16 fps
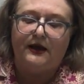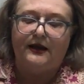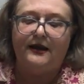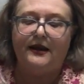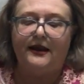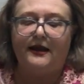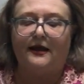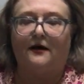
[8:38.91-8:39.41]

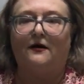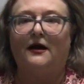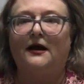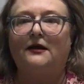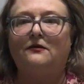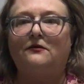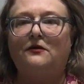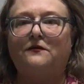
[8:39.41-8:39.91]
Now,
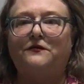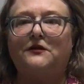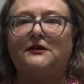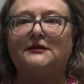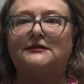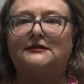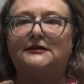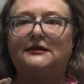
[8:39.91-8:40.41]
I don't know if you
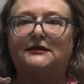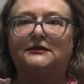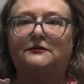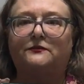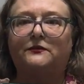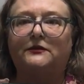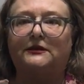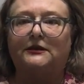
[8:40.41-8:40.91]
can see this
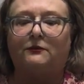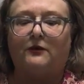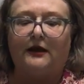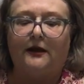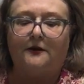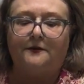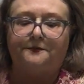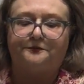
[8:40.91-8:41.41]
really
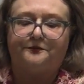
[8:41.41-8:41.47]
well,